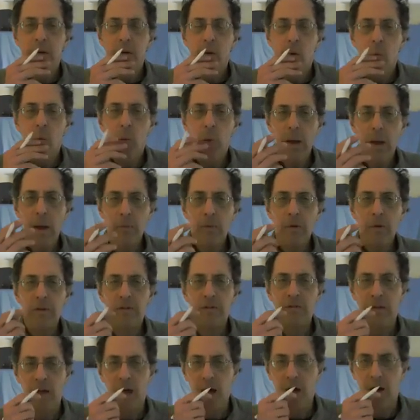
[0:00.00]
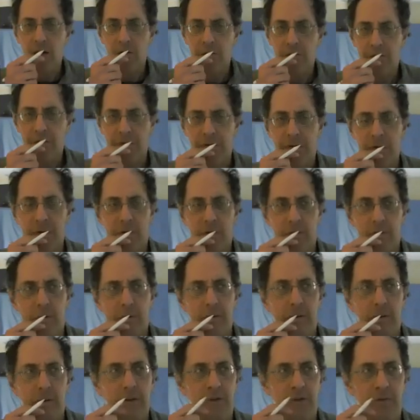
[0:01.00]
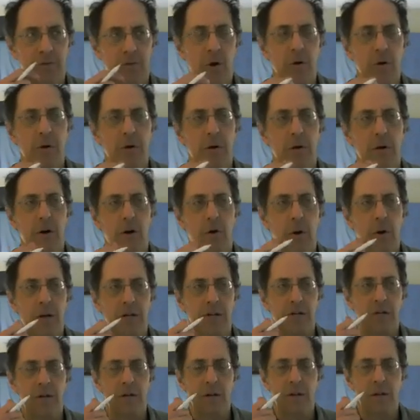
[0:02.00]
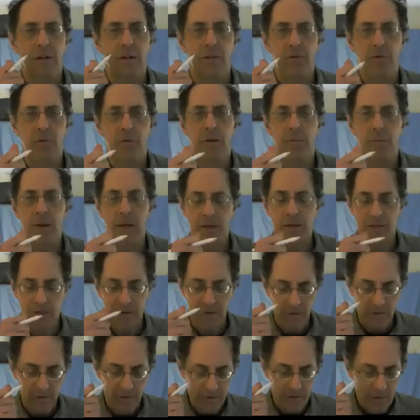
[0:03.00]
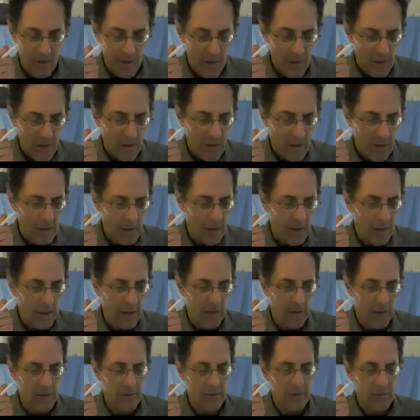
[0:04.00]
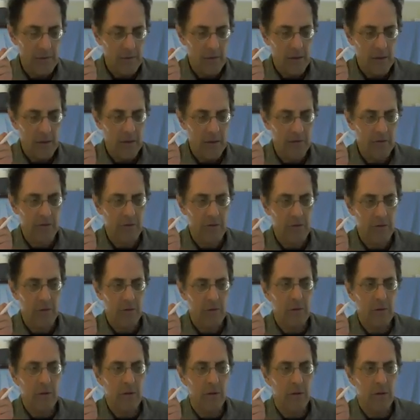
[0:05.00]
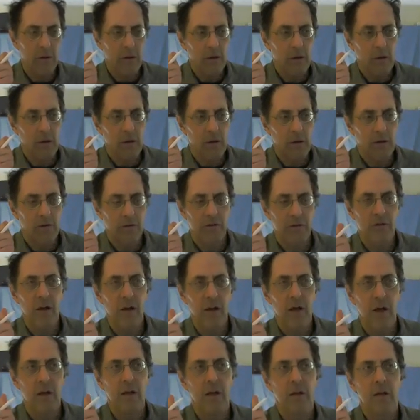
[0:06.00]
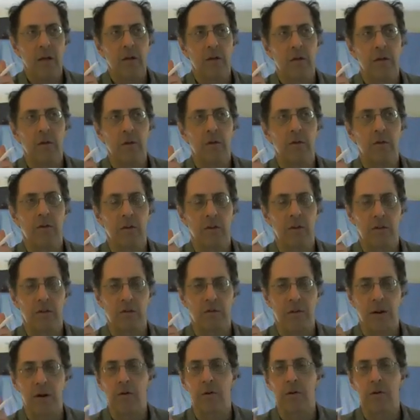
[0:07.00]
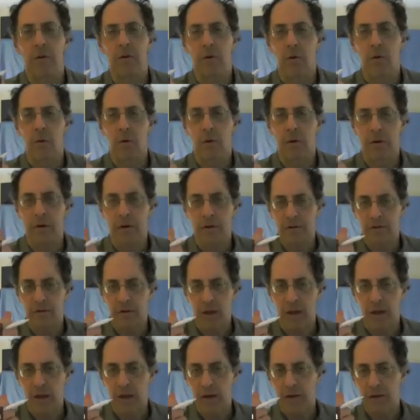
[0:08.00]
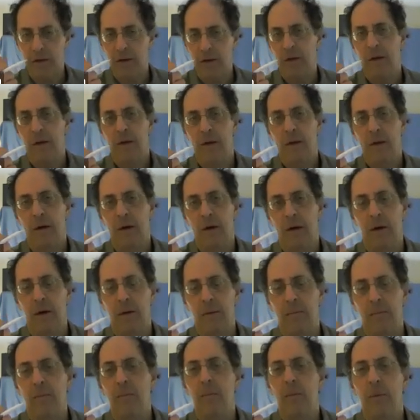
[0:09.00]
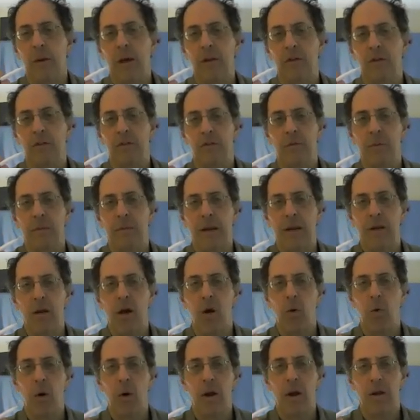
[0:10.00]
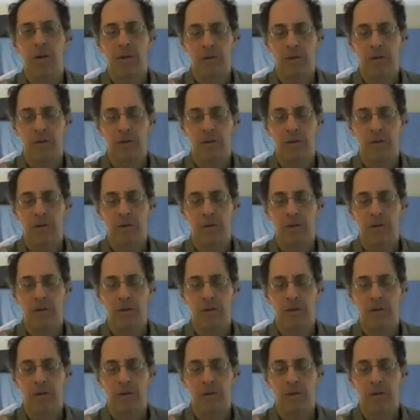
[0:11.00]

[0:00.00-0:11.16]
When we solve the Schrodinger equation in 3 dimensions, it's done using spherical coordinates. And as you may know, one of the